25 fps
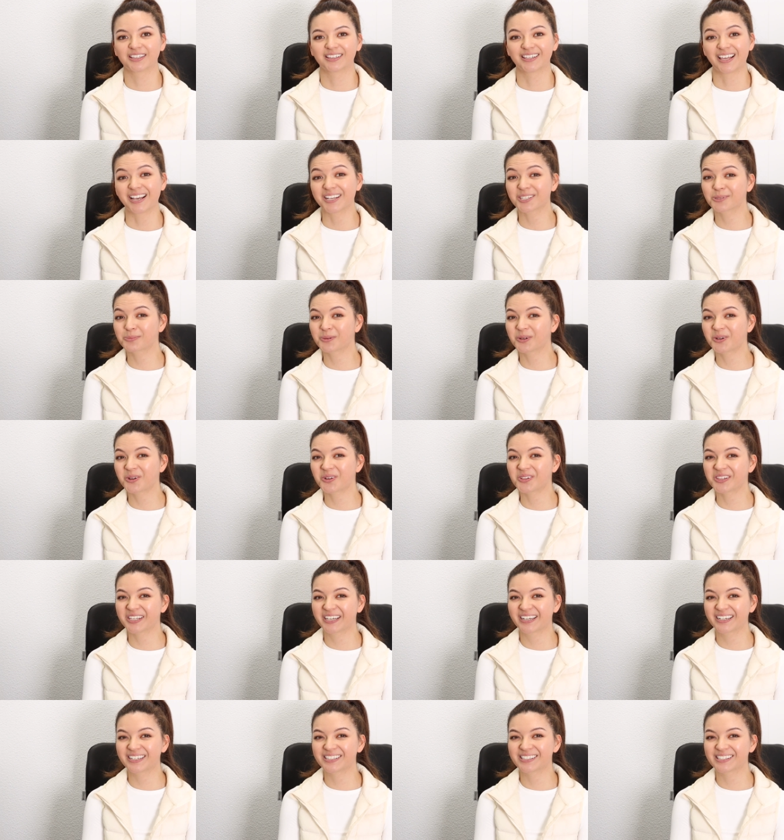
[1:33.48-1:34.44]
Last but not
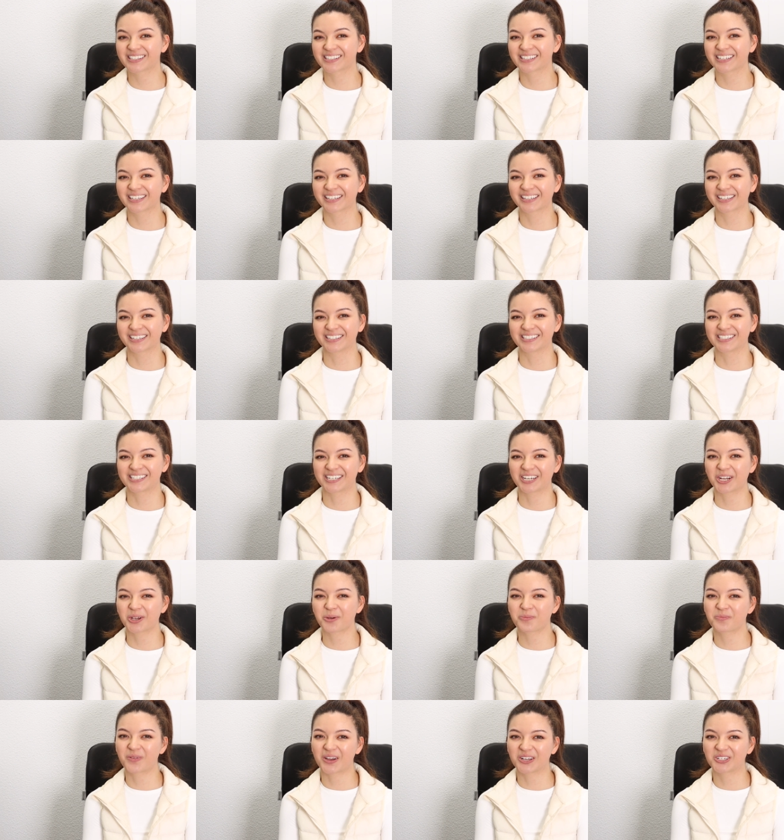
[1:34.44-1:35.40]
least, consider
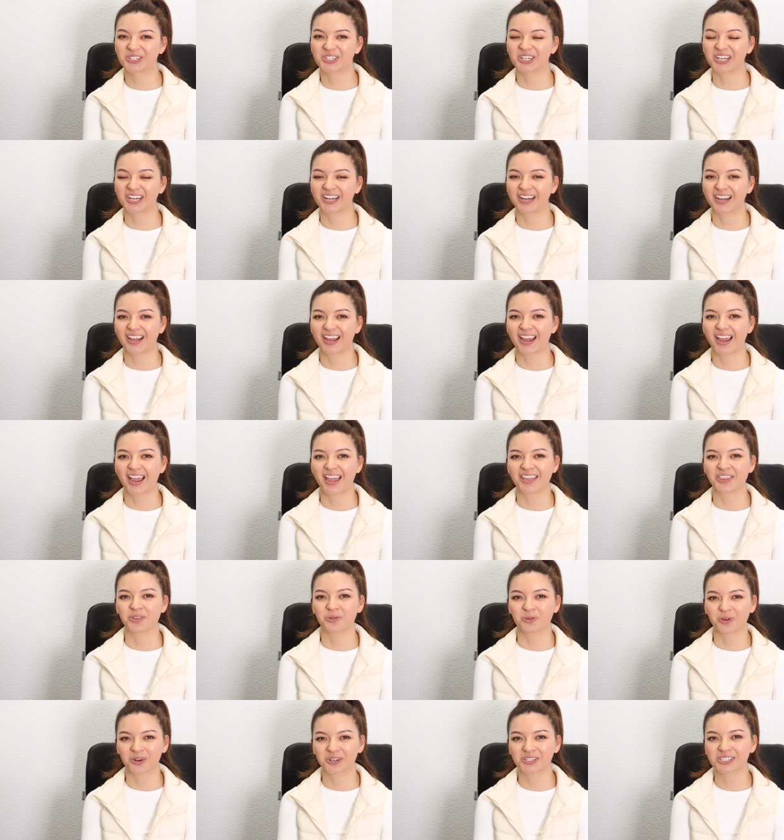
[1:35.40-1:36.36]
your budget
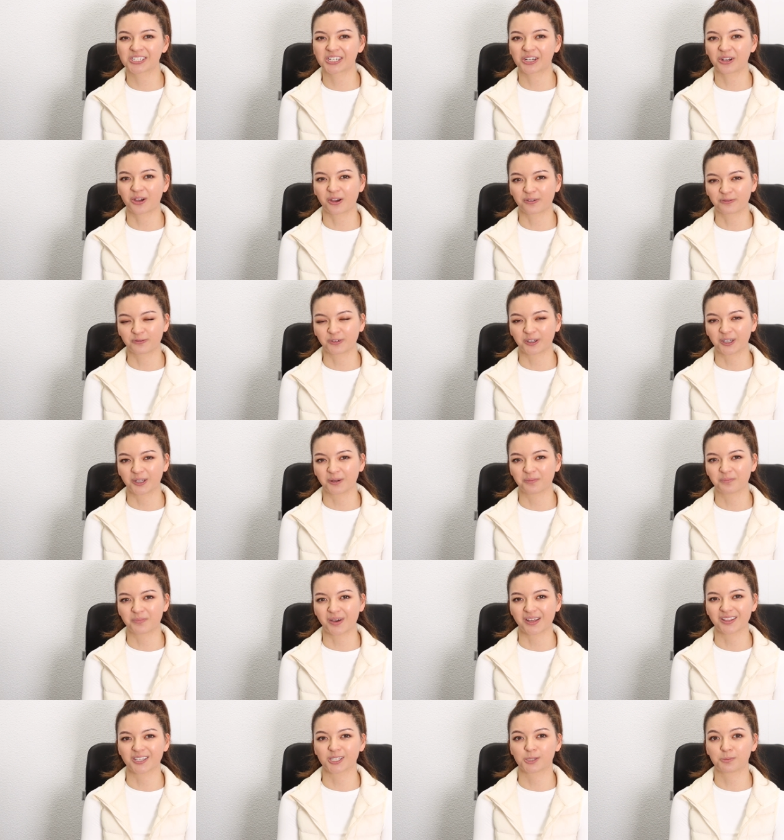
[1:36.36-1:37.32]
and the warranty offered
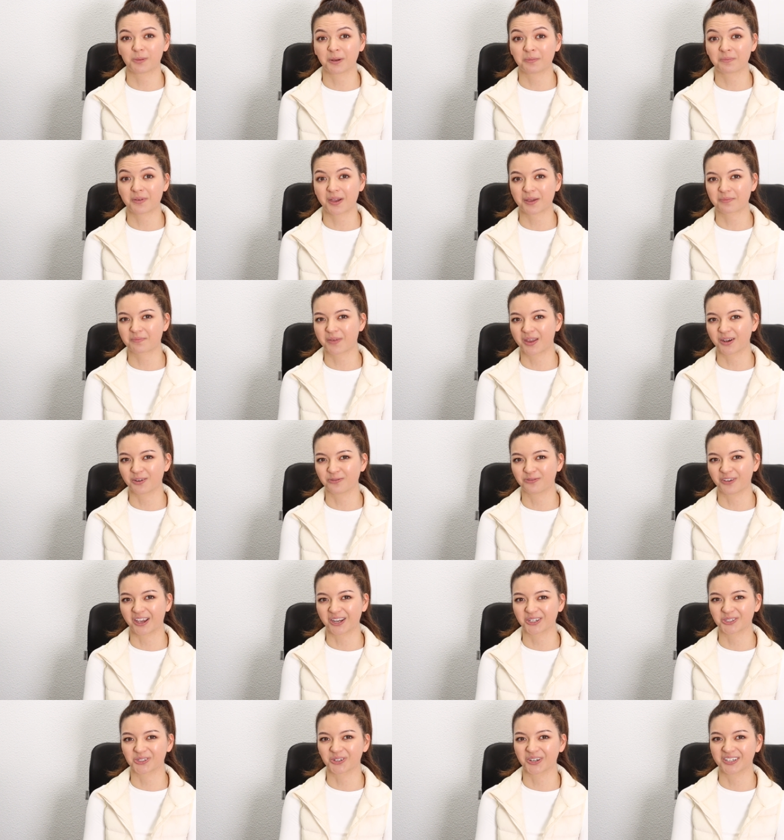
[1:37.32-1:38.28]
by the spin bike
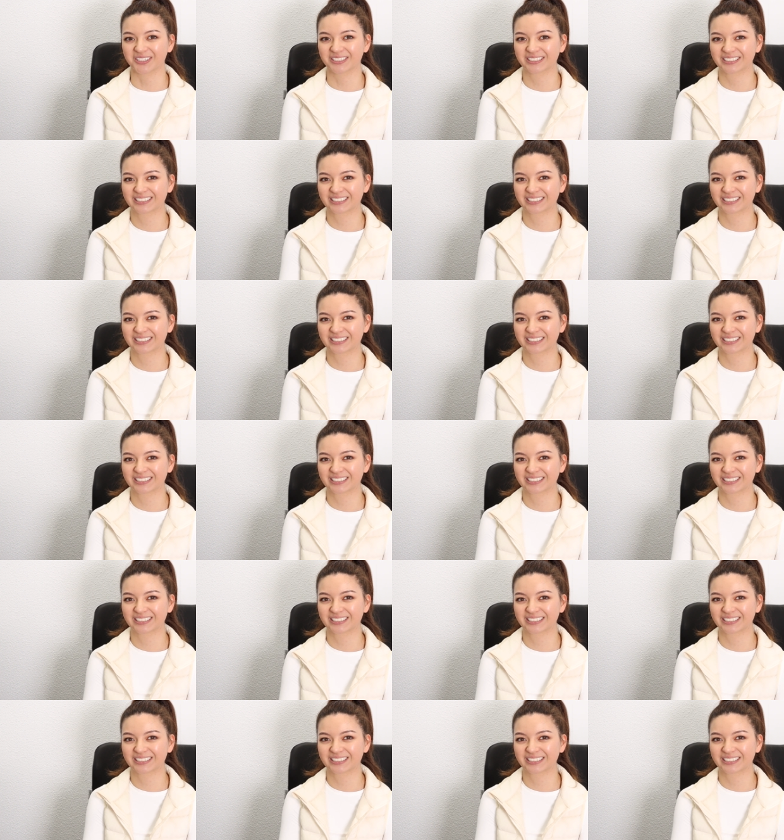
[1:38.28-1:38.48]
manufacturer.